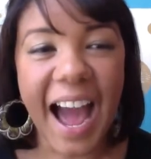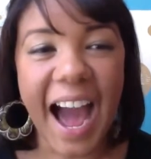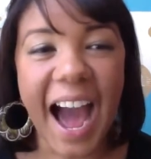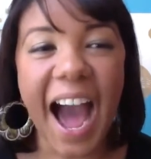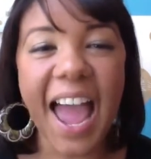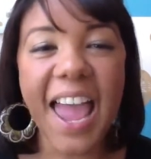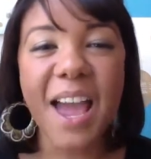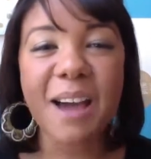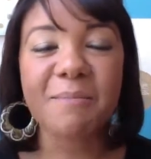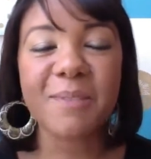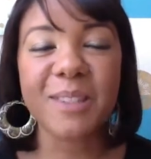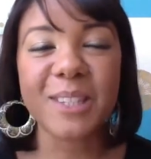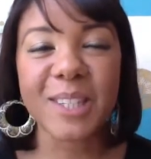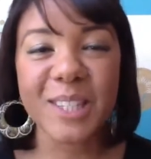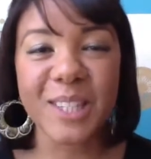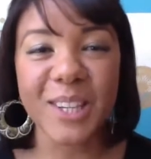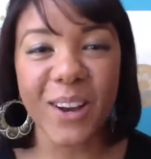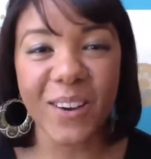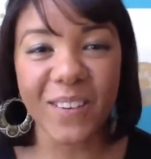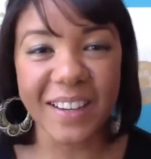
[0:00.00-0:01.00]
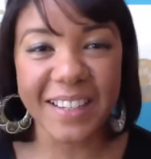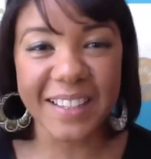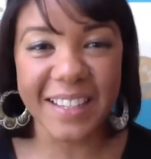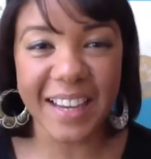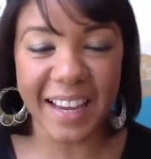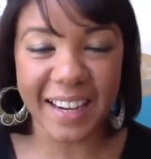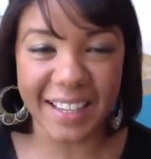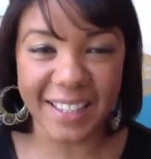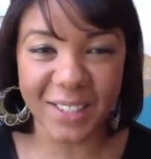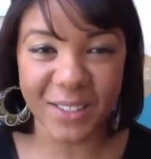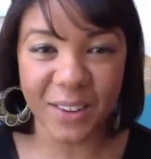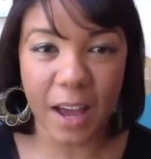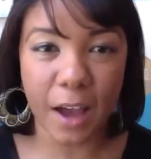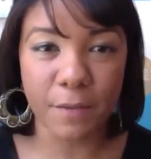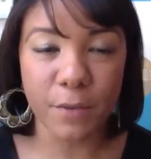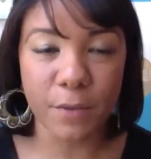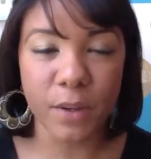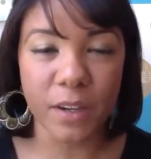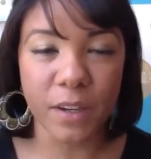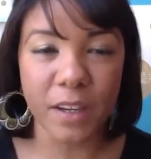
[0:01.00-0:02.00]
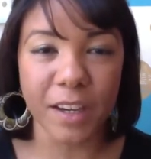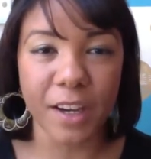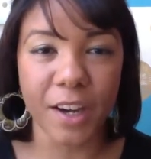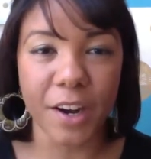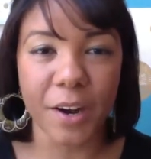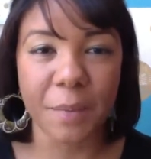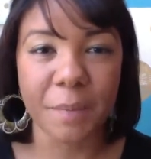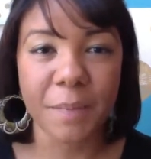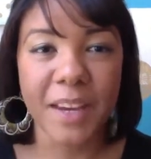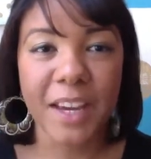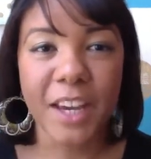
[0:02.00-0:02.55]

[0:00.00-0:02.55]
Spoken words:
I am so excited to have you here.